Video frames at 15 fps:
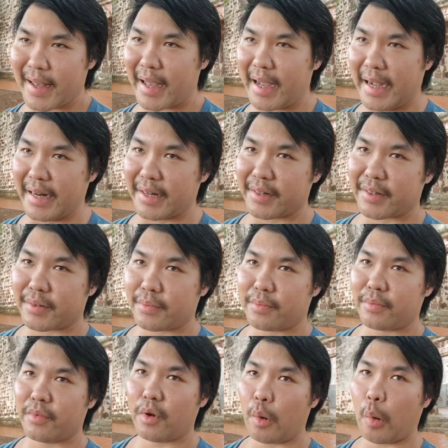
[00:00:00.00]
And
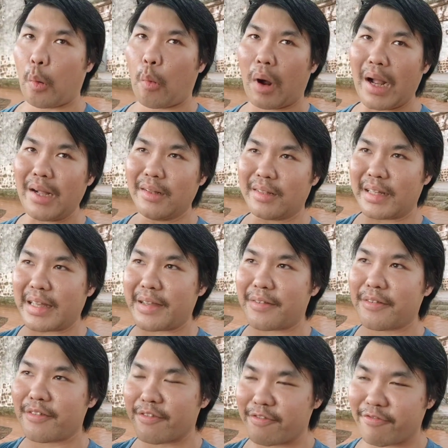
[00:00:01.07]
while the
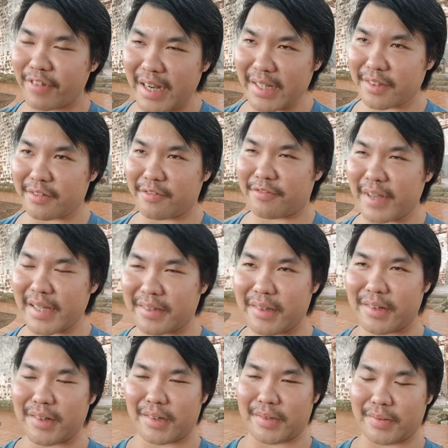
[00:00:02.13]
first
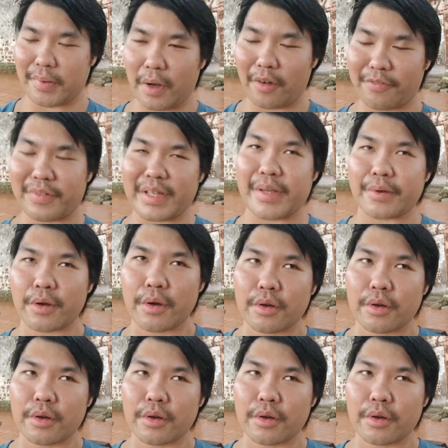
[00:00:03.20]
vestiges of the